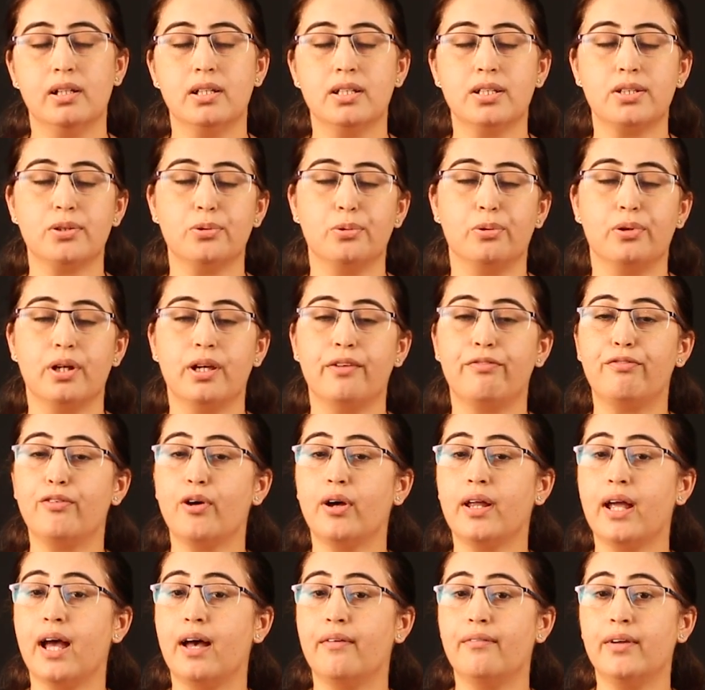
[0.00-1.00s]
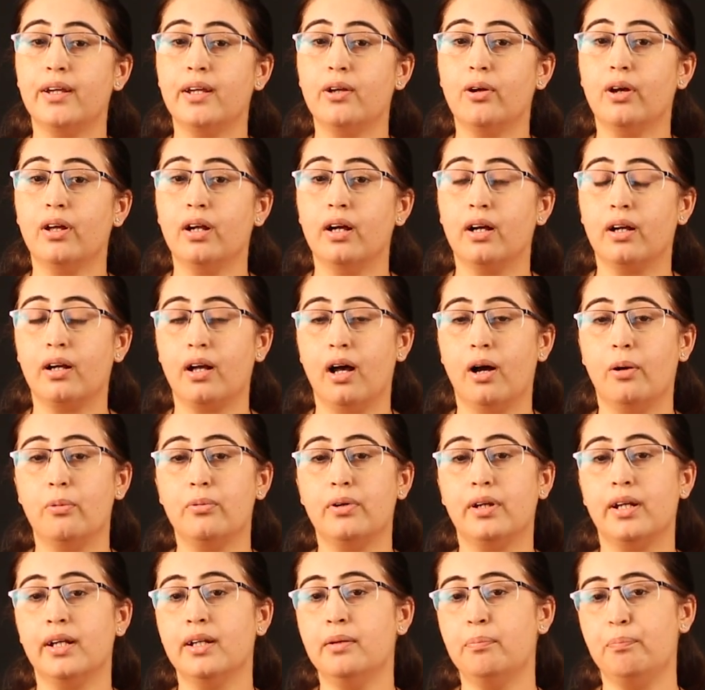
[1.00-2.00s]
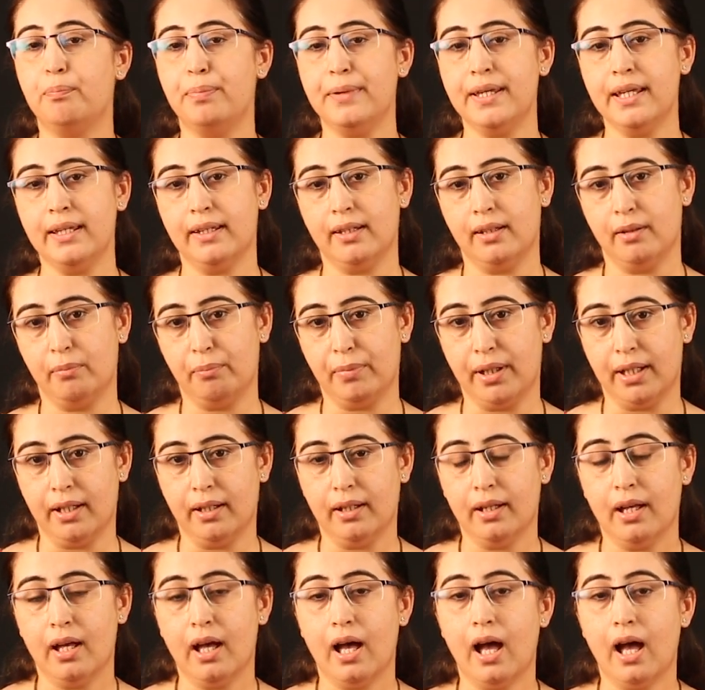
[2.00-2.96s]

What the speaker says: So if you are having your account in PNB